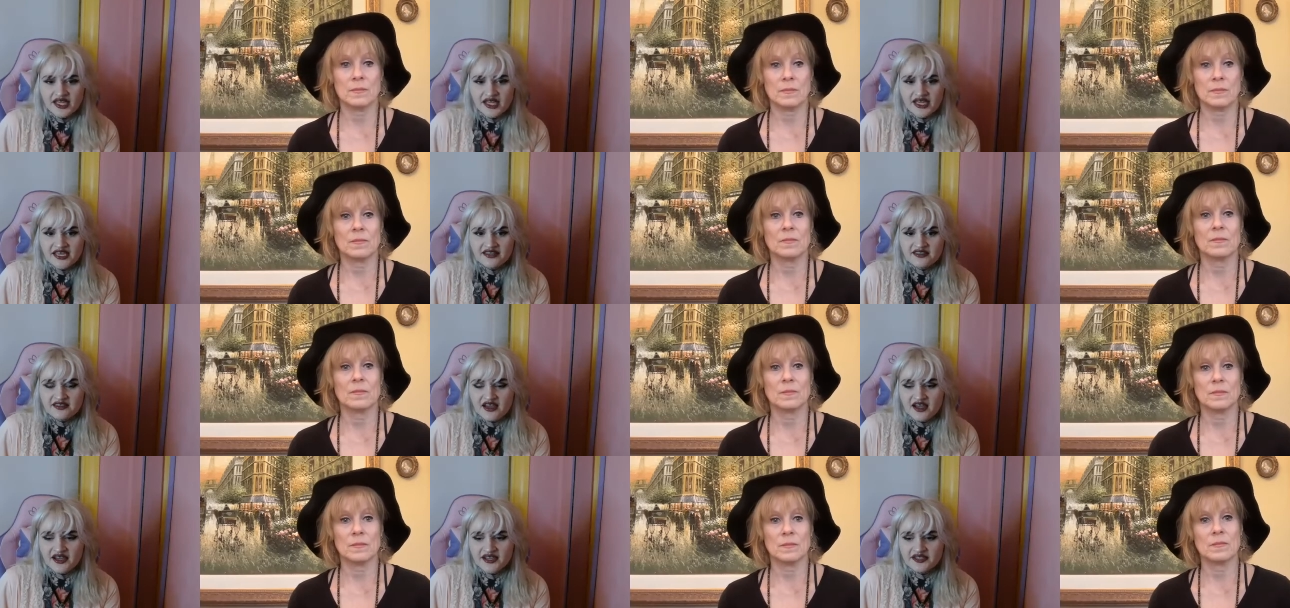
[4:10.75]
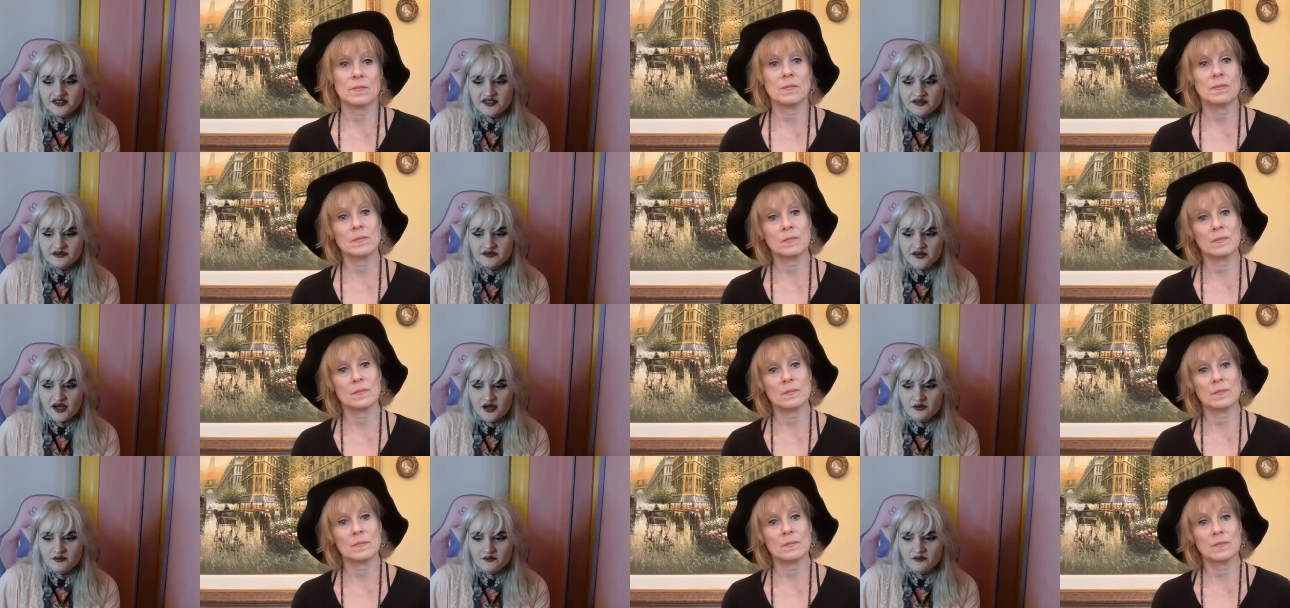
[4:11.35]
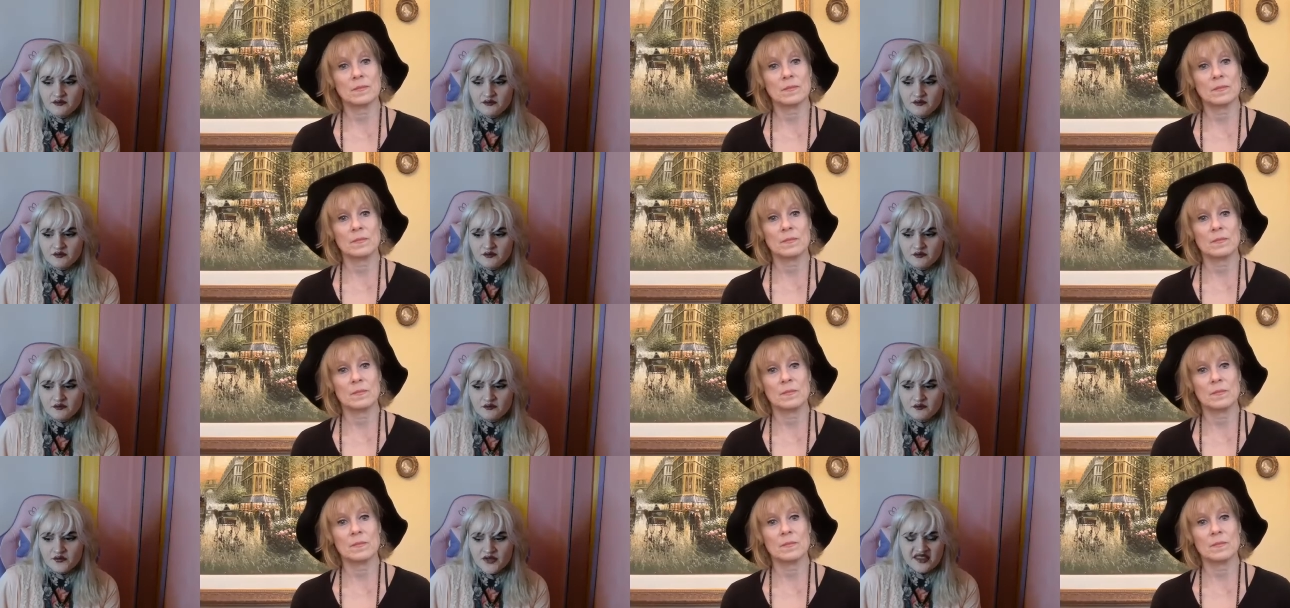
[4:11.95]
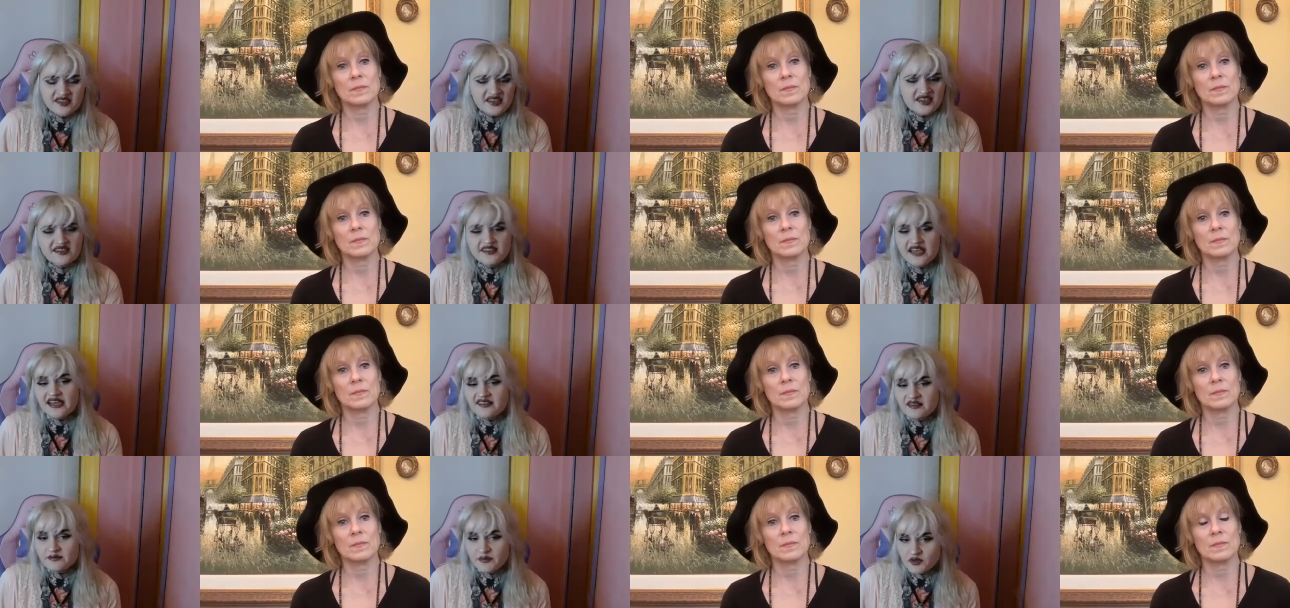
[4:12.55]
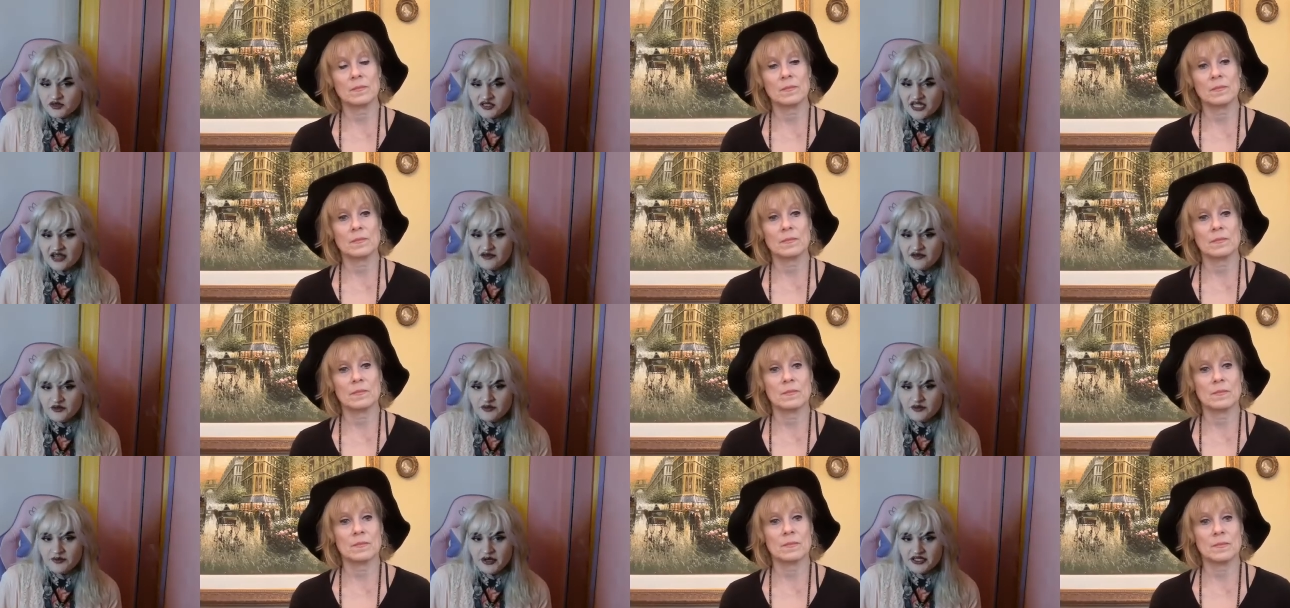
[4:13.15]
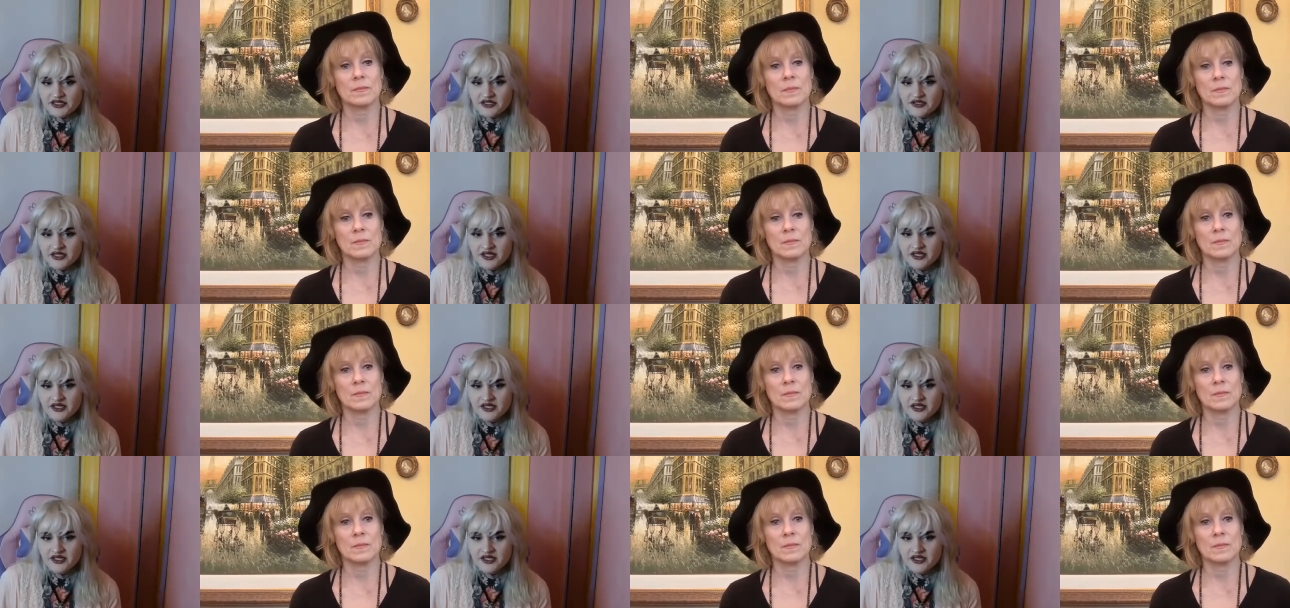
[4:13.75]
Speaker 1: It's kind of, um, it's accessible to everybody.